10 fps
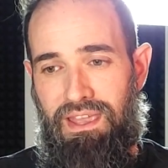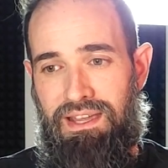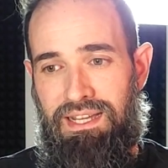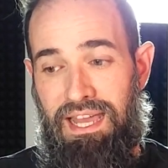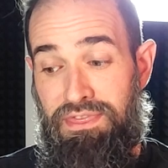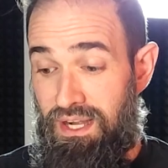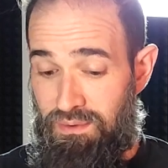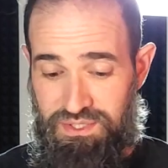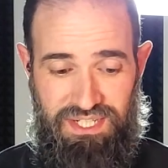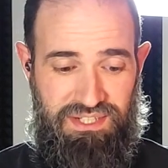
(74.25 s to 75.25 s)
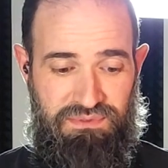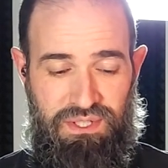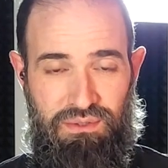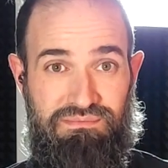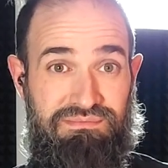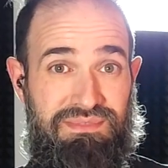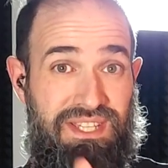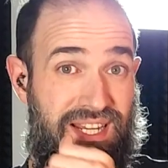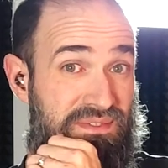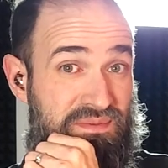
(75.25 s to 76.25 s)
I thought I was going to,
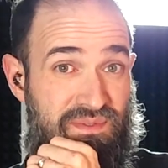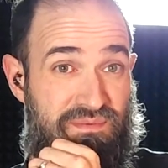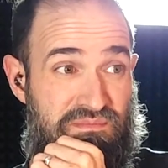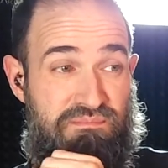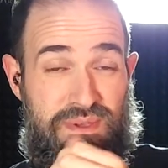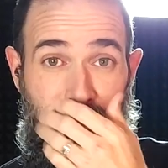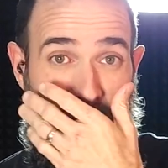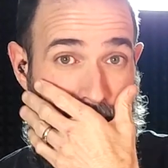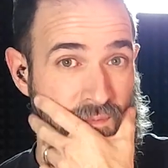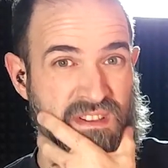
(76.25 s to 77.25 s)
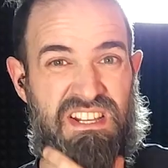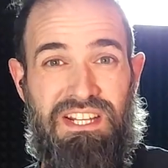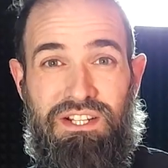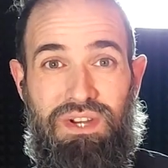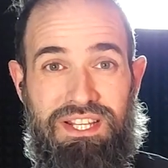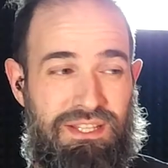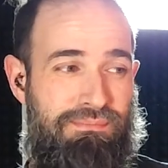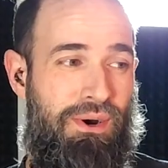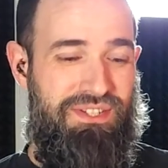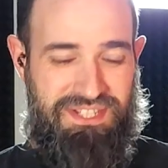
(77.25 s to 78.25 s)
kind of be more dressed to the
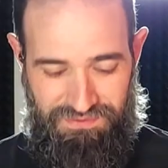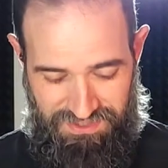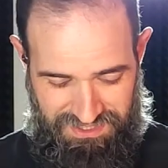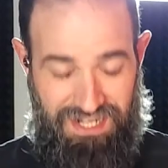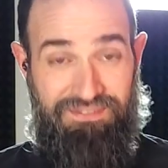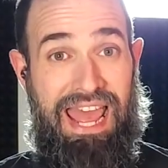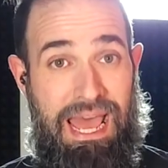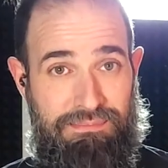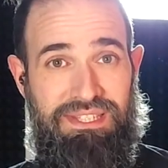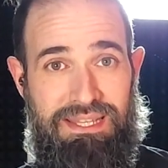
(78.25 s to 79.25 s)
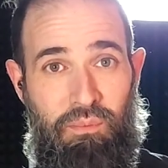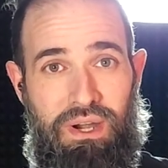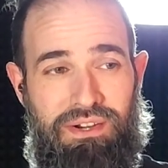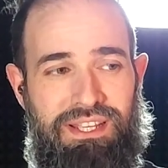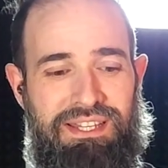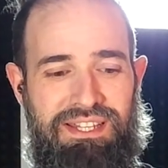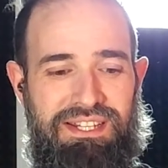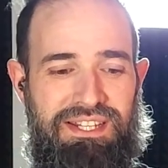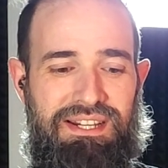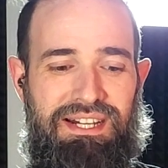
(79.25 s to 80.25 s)
part and stuff, and kind of aptly am wearing
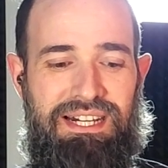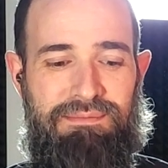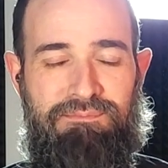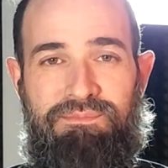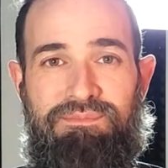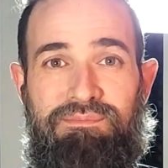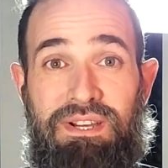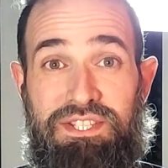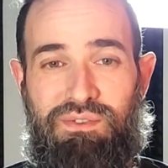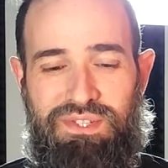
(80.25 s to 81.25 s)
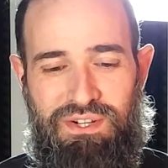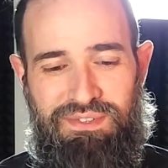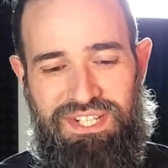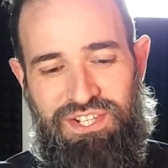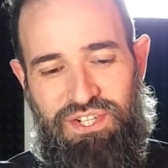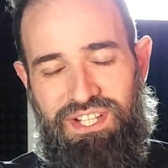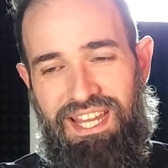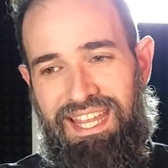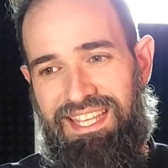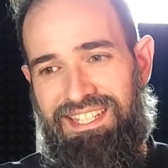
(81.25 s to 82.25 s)
my Silver Surfer
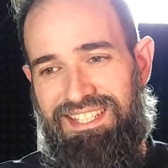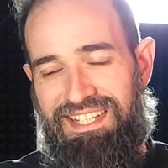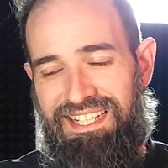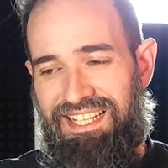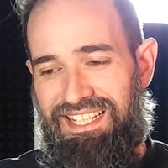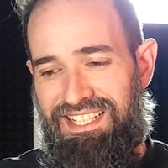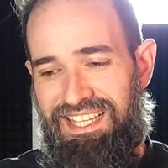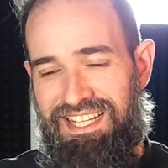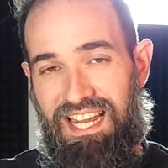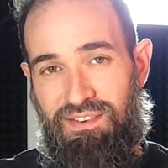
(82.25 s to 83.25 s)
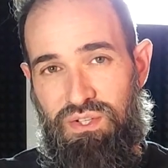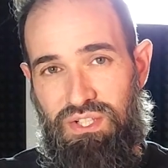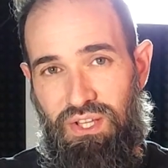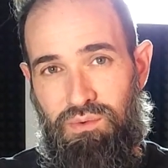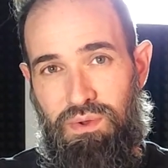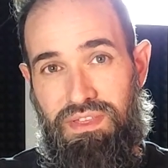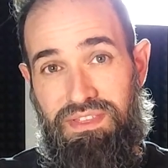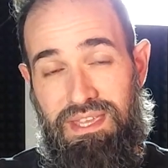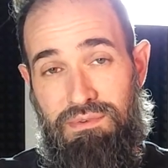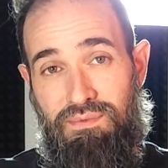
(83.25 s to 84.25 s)
t-shirt, and it kind of goes along with the
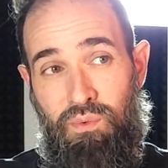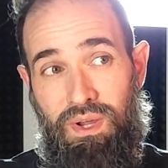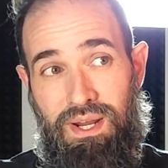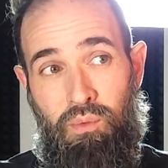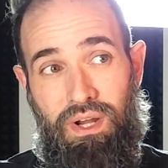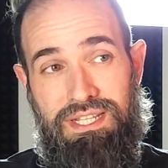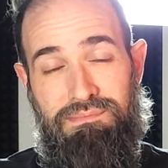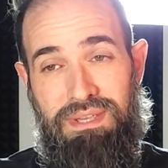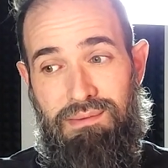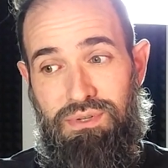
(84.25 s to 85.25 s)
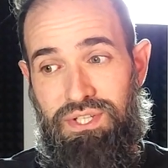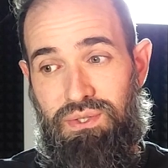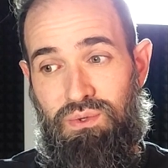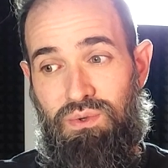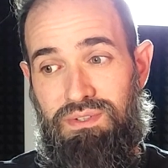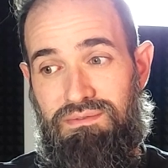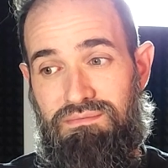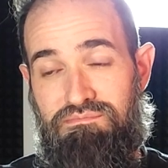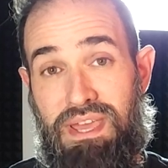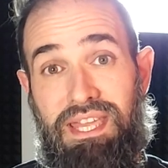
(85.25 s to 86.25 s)
theme of what I wanted to be able to
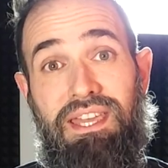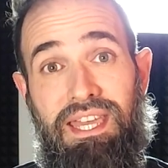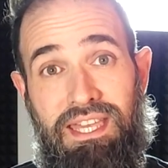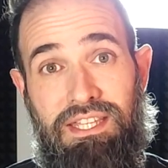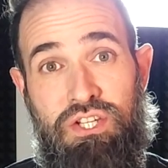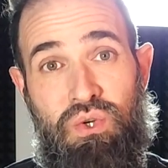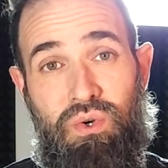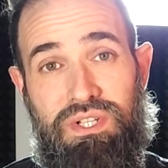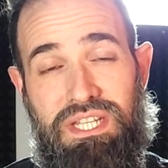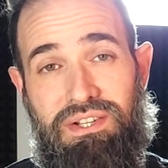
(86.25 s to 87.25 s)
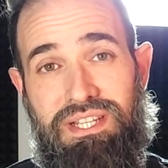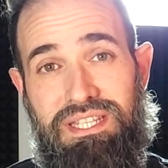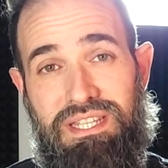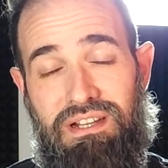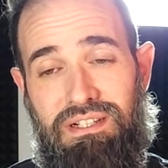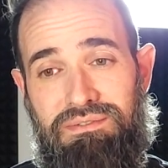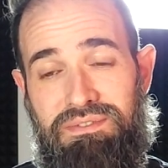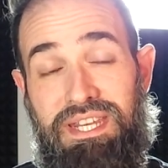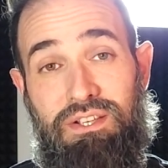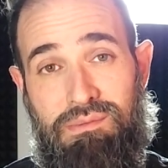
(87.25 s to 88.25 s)
make a short series of
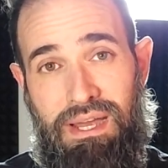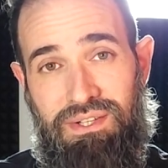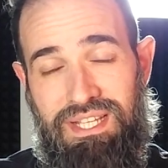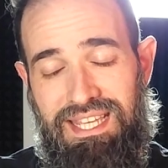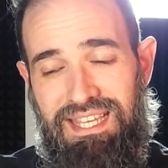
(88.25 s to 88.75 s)
videos about.